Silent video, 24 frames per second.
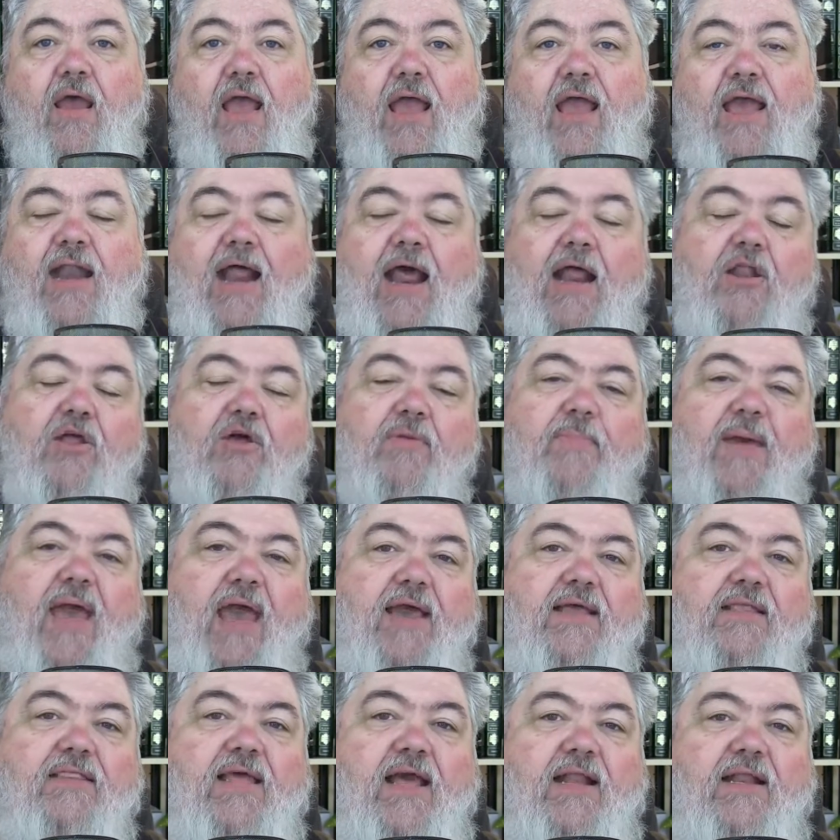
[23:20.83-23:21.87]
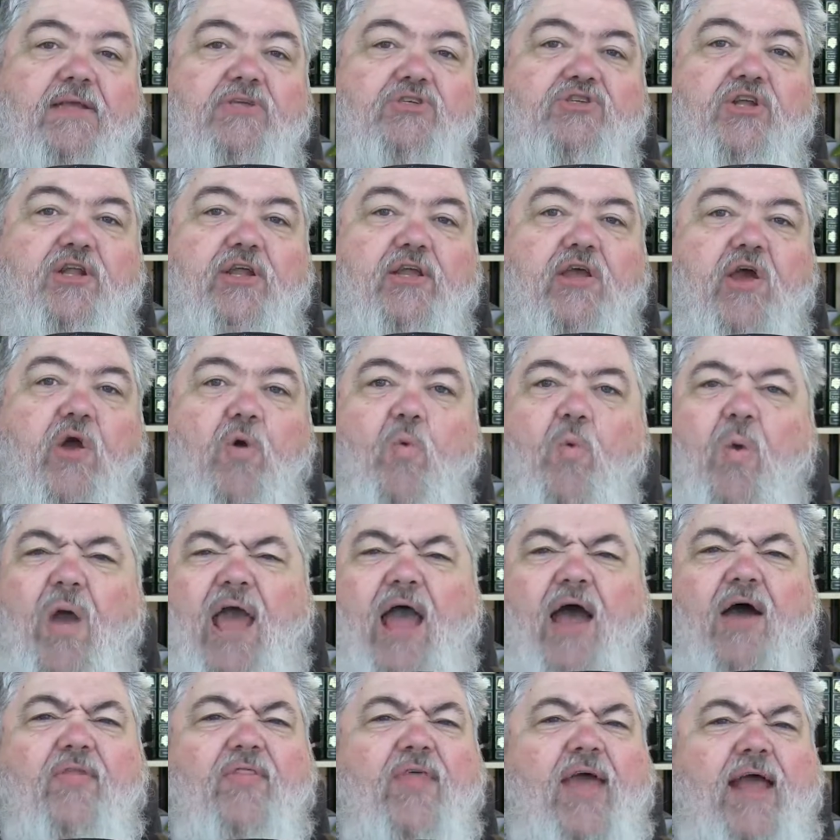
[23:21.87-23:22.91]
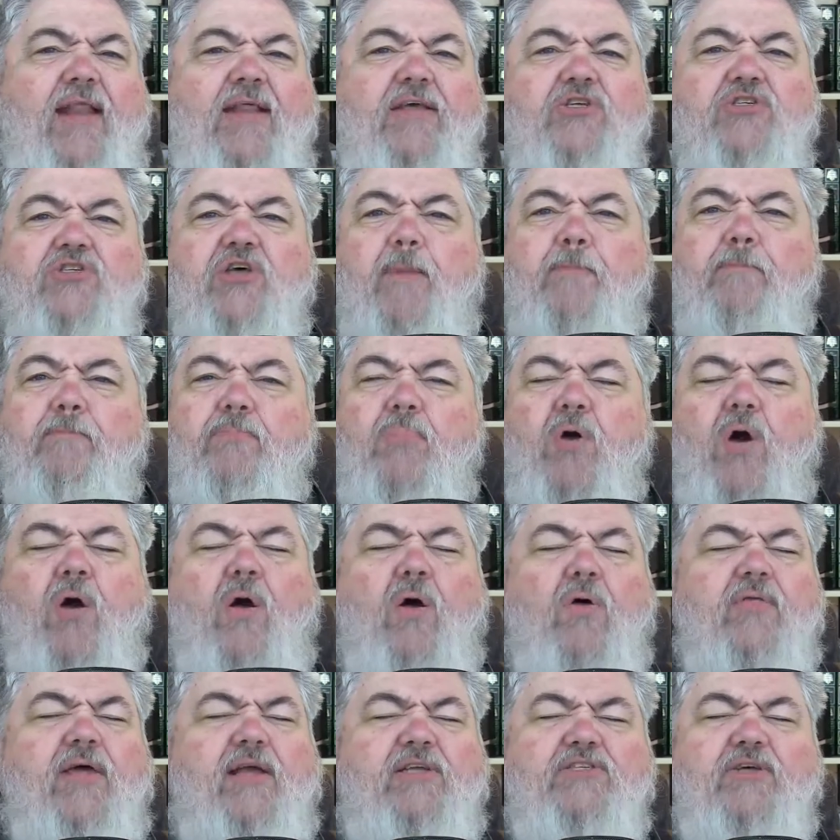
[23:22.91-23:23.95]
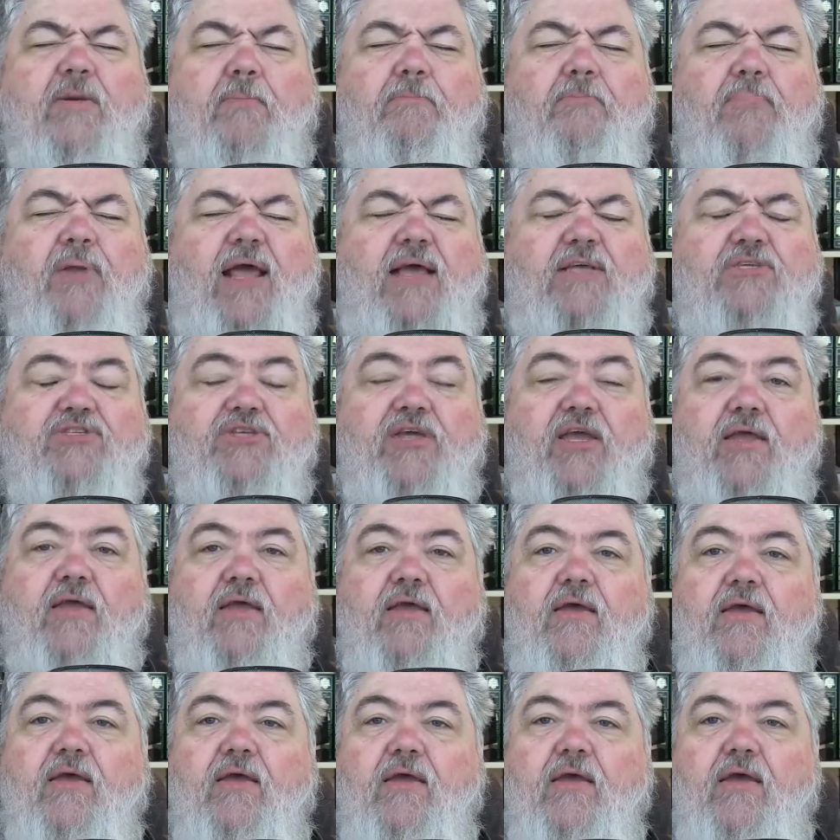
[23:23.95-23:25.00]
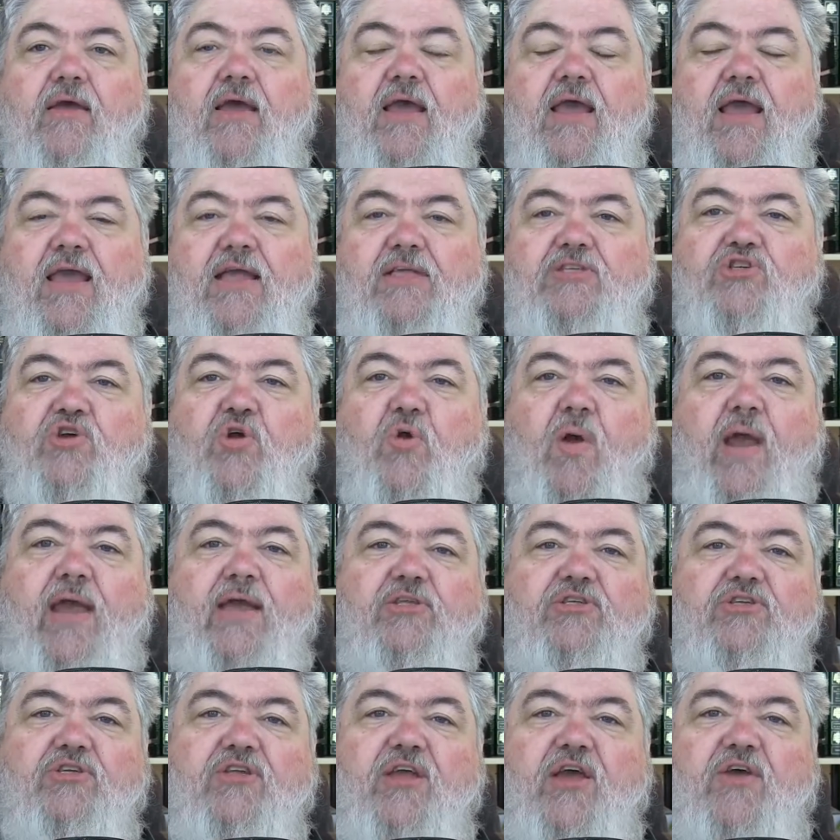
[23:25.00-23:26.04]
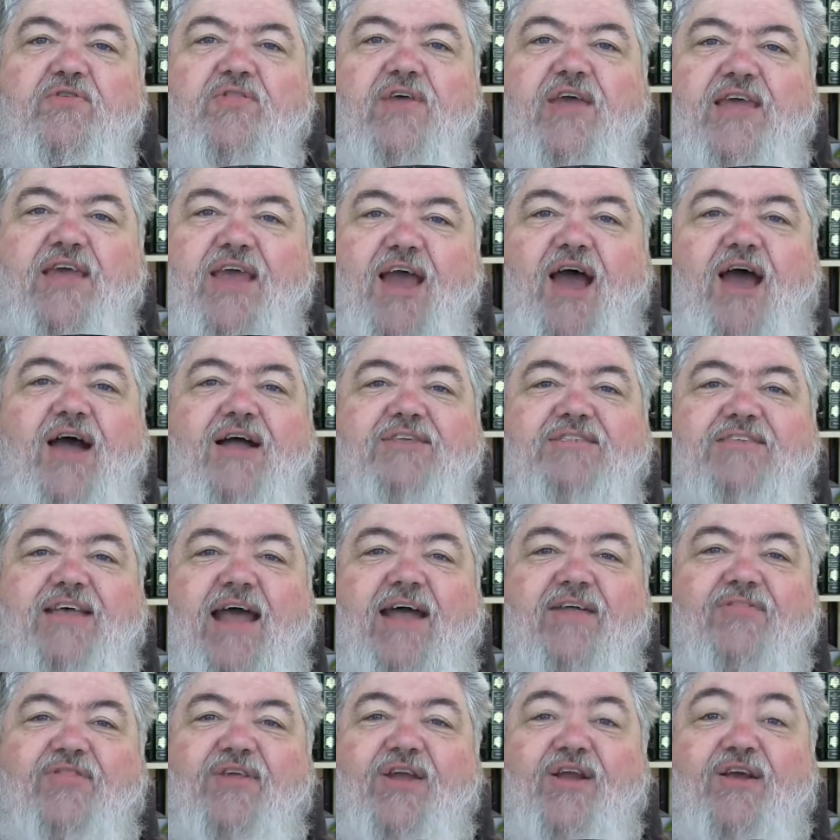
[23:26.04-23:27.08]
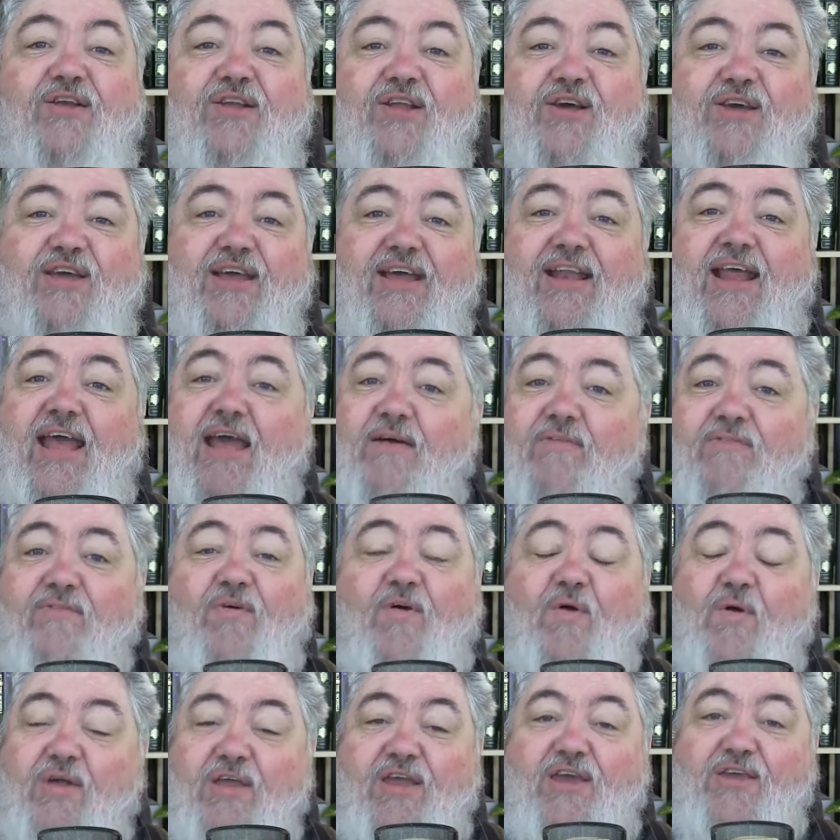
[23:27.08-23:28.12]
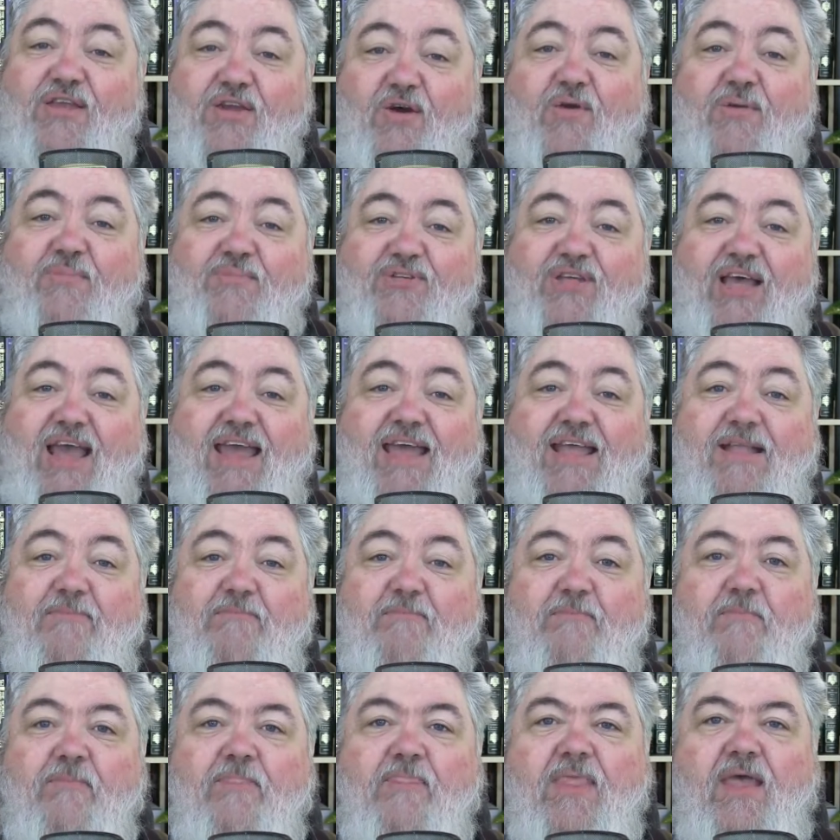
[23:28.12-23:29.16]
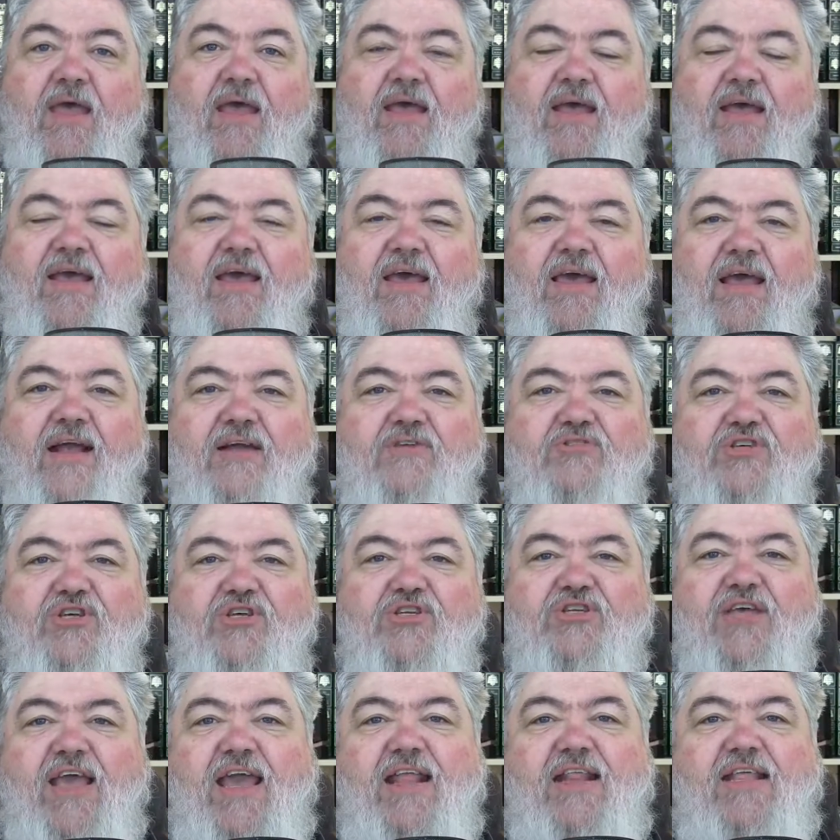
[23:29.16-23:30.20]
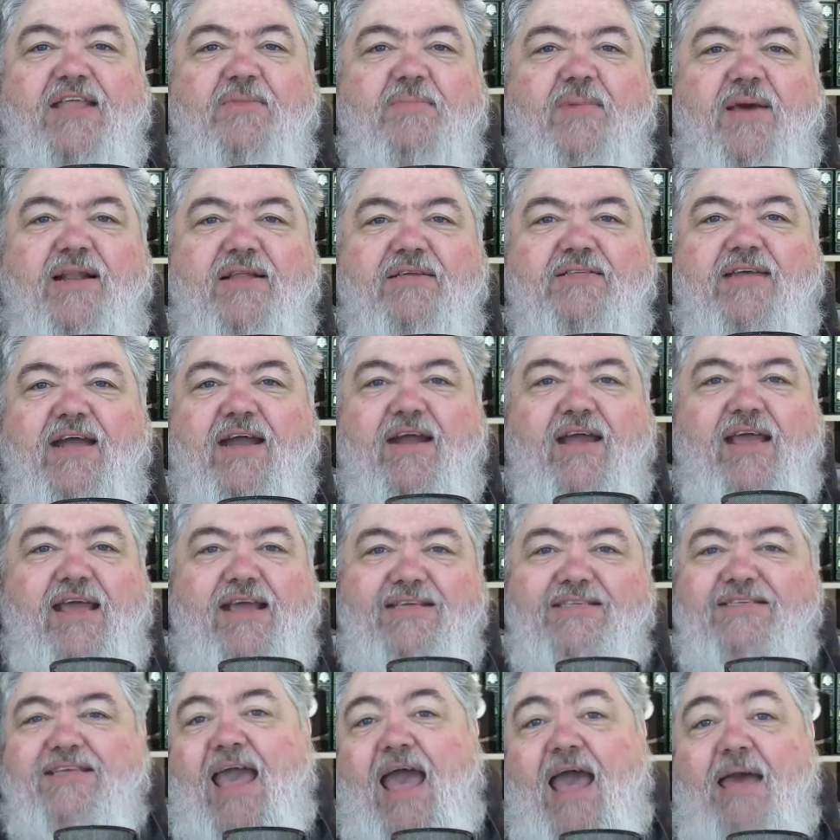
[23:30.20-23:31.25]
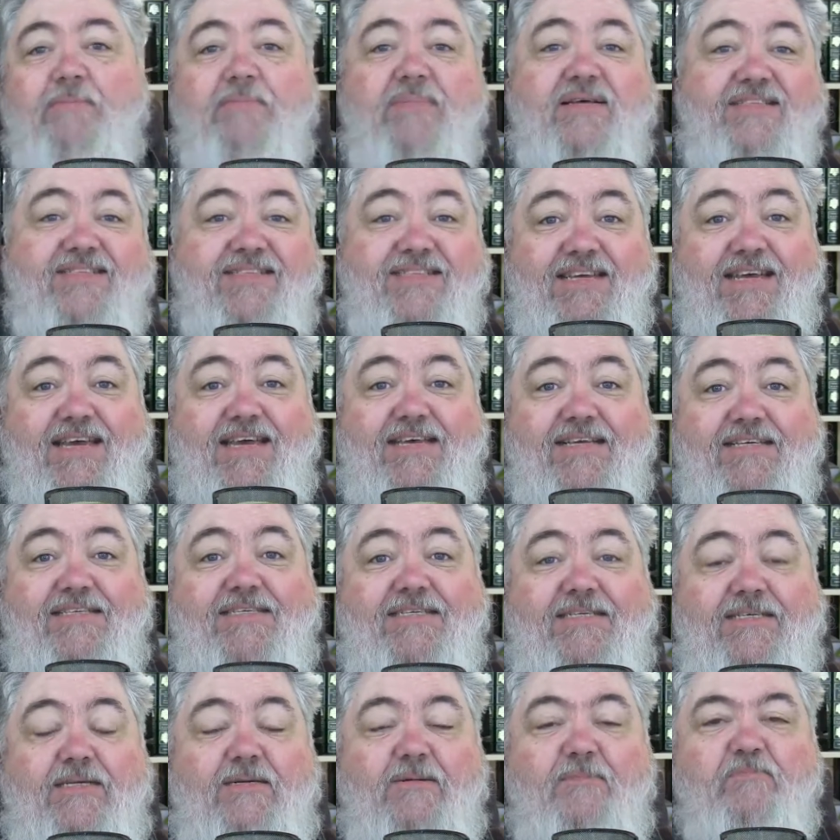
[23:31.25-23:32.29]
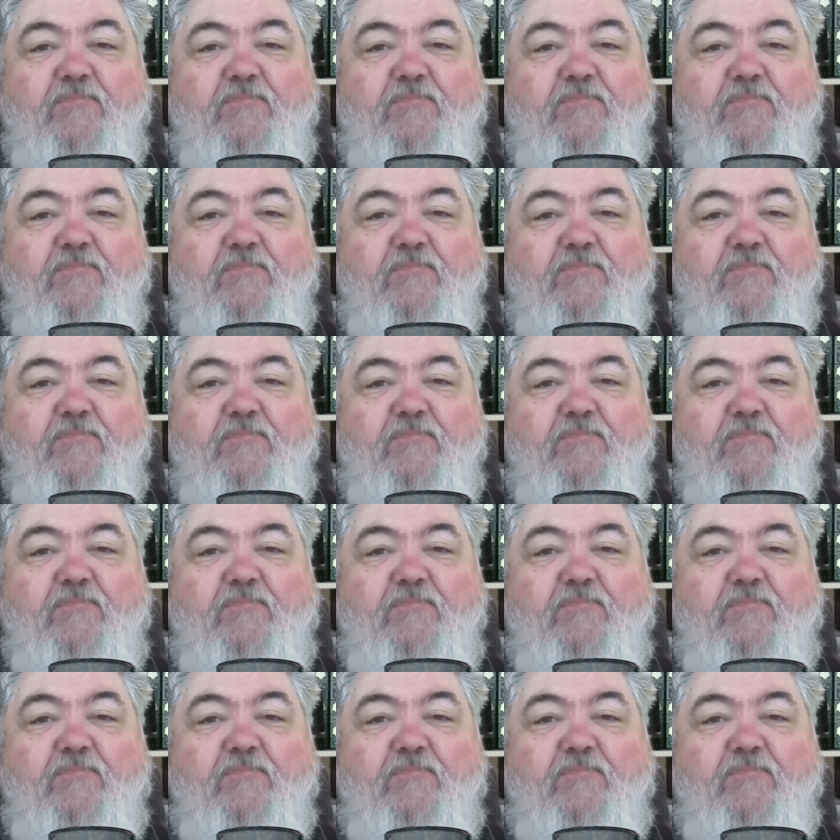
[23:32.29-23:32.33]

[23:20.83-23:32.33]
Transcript: And I look back at that incident and go, wow, that is a, oh, that's a blessing. It's great to know that God's out there looking out for you. You know what I'm saying? There's a saying in the military, he's got my six.